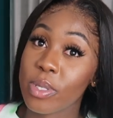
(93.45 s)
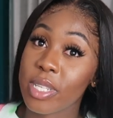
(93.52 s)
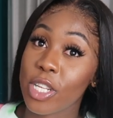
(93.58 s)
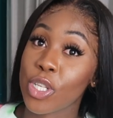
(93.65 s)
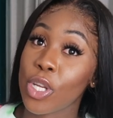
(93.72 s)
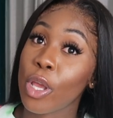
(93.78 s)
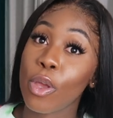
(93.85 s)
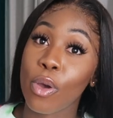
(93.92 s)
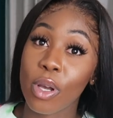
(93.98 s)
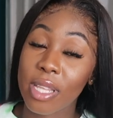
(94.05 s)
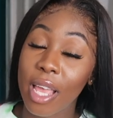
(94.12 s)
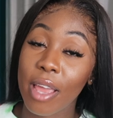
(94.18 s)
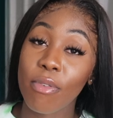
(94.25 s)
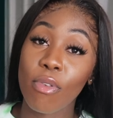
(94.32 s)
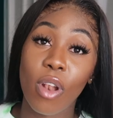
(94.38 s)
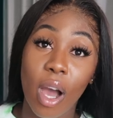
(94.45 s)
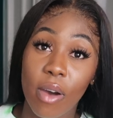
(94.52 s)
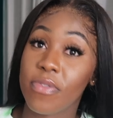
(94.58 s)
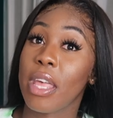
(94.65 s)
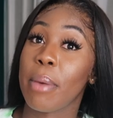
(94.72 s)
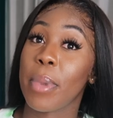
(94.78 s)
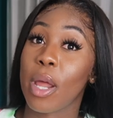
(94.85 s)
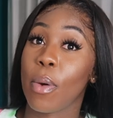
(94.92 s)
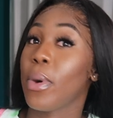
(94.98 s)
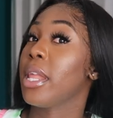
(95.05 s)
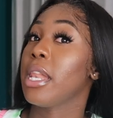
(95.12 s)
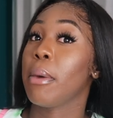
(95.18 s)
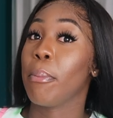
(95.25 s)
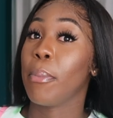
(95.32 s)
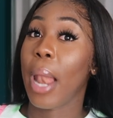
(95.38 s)
ones I show you because I love them and I wear
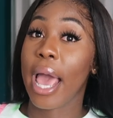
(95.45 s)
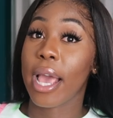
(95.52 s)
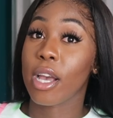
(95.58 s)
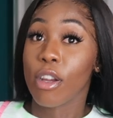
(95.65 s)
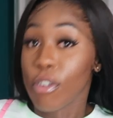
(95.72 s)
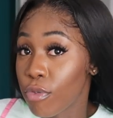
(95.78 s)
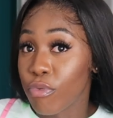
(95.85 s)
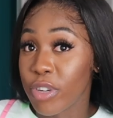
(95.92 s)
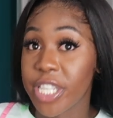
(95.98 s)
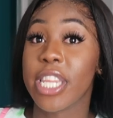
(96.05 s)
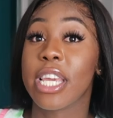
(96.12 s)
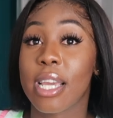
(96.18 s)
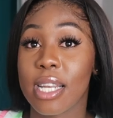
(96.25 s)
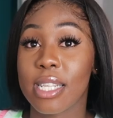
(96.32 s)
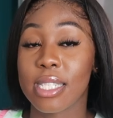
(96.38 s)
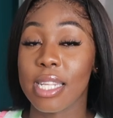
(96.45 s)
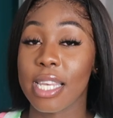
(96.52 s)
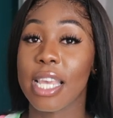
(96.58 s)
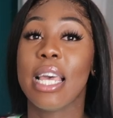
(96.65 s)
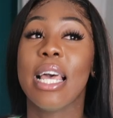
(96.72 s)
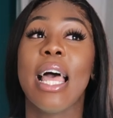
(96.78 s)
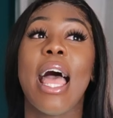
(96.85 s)
them like ridiculously.